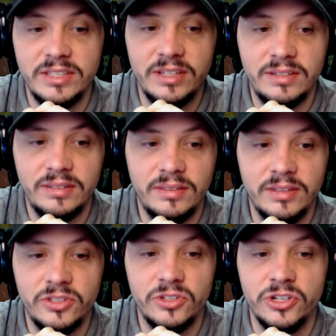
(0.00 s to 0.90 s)
it.
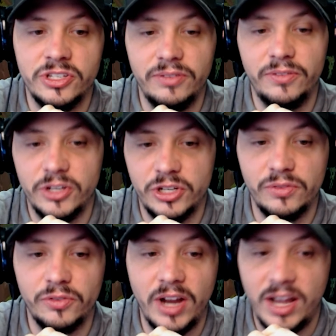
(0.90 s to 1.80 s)
This is just efficient
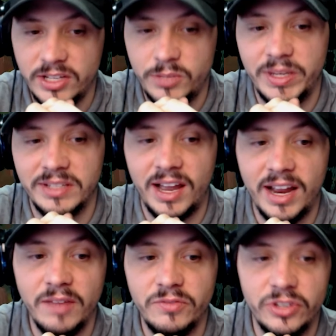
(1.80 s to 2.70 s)
for us because I
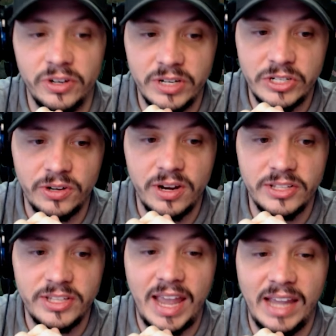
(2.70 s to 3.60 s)
have
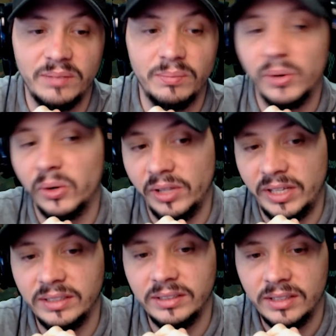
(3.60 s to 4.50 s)
Zaratros and Merlin